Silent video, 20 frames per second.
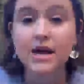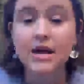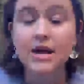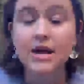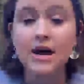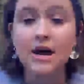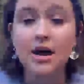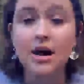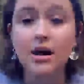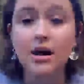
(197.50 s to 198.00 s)

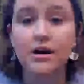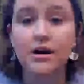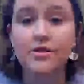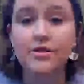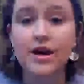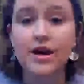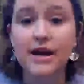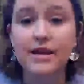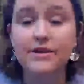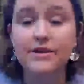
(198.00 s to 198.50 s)

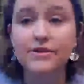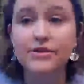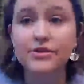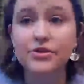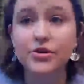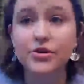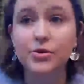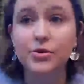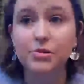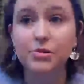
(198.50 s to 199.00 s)
that
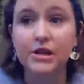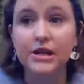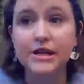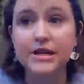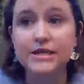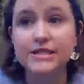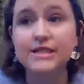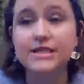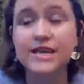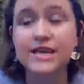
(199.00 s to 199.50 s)
took
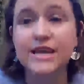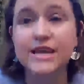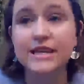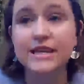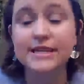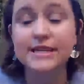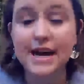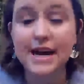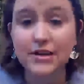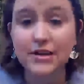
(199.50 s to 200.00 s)
place in
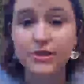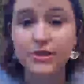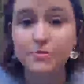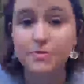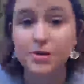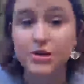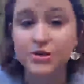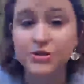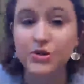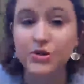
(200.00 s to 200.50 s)
Dallas,
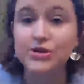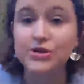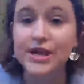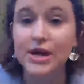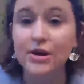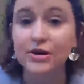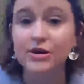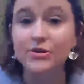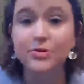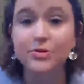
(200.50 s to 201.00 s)
but turns
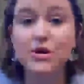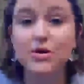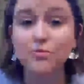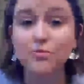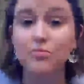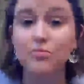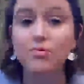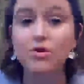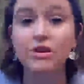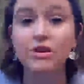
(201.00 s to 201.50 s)
out it
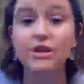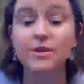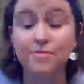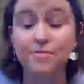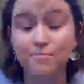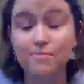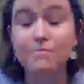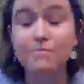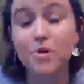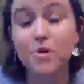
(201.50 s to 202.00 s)
really
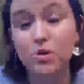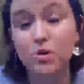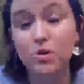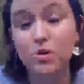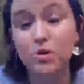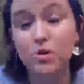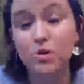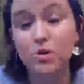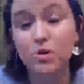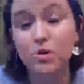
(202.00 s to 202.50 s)

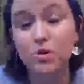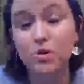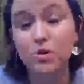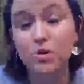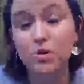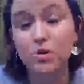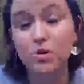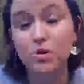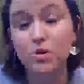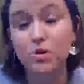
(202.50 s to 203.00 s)

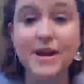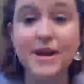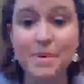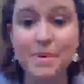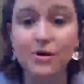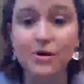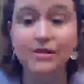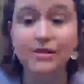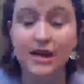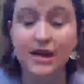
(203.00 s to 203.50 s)
a
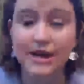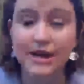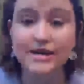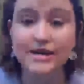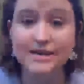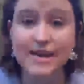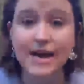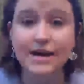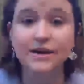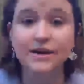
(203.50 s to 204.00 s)
mountain lion
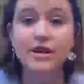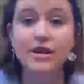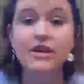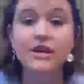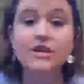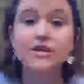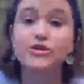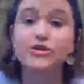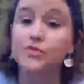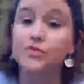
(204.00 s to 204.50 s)
attack.
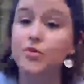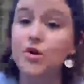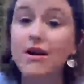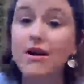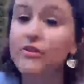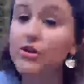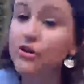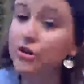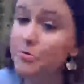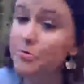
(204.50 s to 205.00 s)
So if you
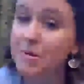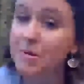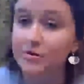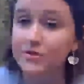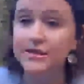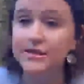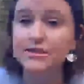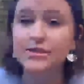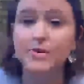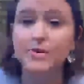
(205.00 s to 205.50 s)
haven't heard about
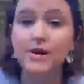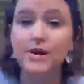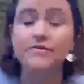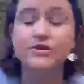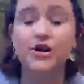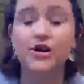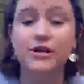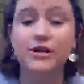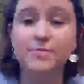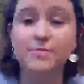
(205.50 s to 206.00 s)
this, we haven't
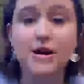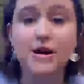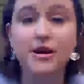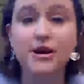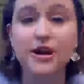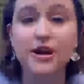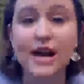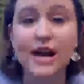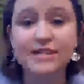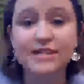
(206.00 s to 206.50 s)
talked about it
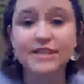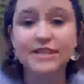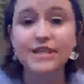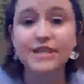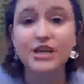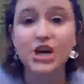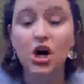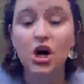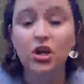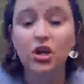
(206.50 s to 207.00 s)
on Ask an
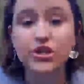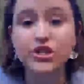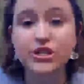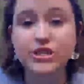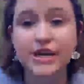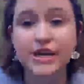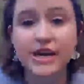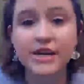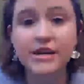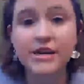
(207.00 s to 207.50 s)

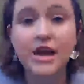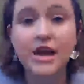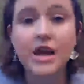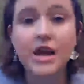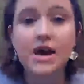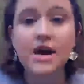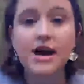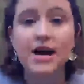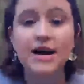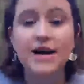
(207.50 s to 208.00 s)
Ecologist yet.
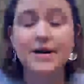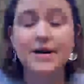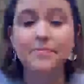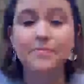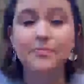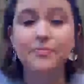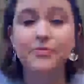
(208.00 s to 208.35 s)
A